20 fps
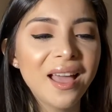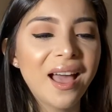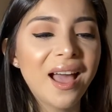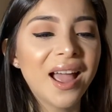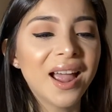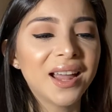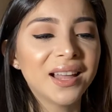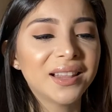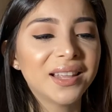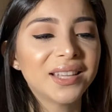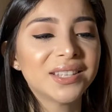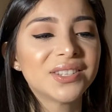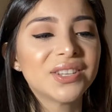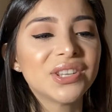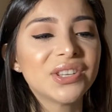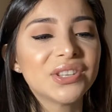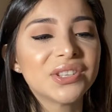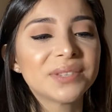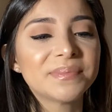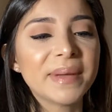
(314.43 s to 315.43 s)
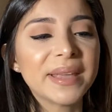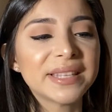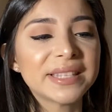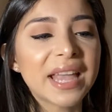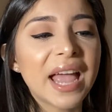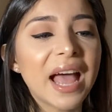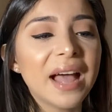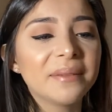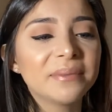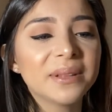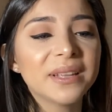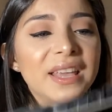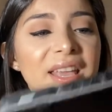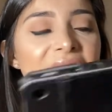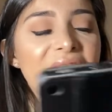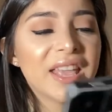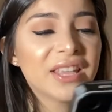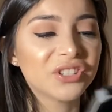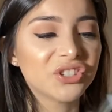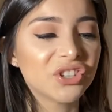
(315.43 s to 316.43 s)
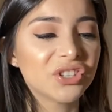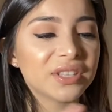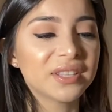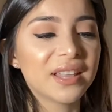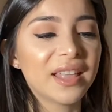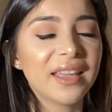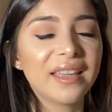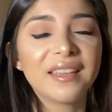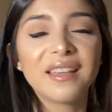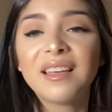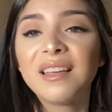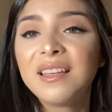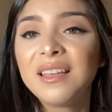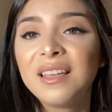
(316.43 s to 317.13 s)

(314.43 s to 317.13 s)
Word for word: I like to use my tablet and just like